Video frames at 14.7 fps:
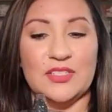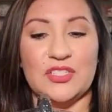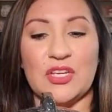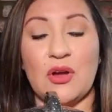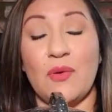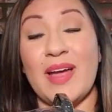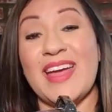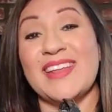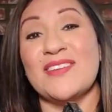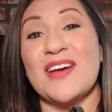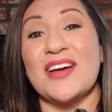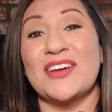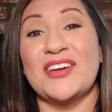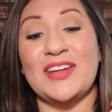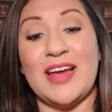So, and
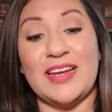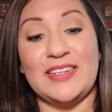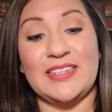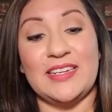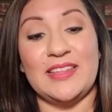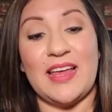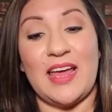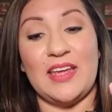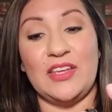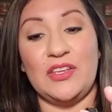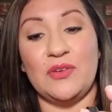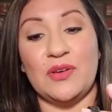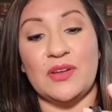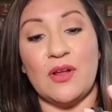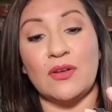a good idea that you
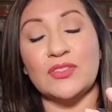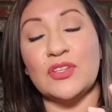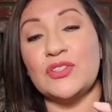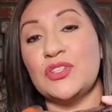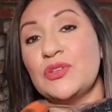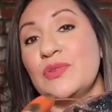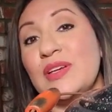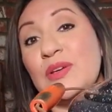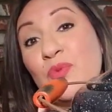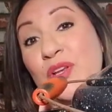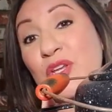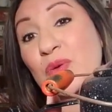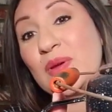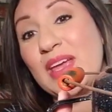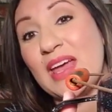can also do it when
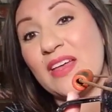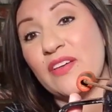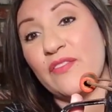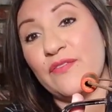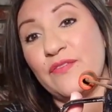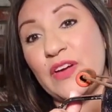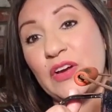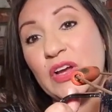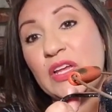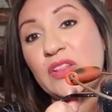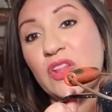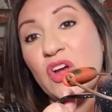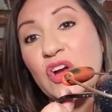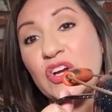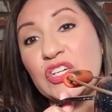you get very
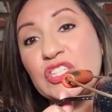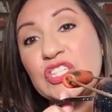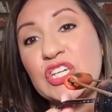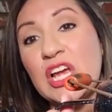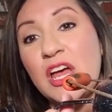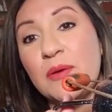large